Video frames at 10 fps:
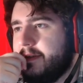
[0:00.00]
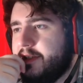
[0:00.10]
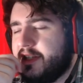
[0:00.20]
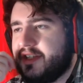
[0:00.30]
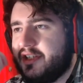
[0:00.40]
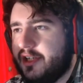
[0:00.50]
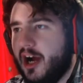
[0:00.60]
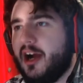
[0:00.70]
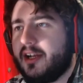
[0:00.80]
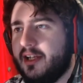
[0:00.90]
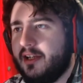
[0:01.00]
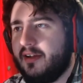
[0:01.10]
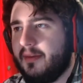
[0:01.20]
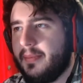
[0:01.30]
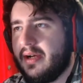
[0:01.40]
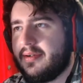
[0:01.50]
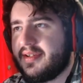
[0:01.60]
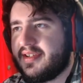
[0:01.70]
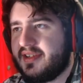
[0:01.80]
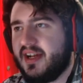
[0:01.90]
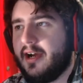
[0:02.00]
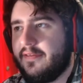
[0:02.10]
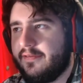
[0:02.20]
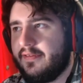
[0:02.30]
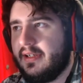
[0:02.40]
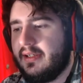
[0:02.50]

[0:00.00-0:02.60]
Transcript: just talking about stuff,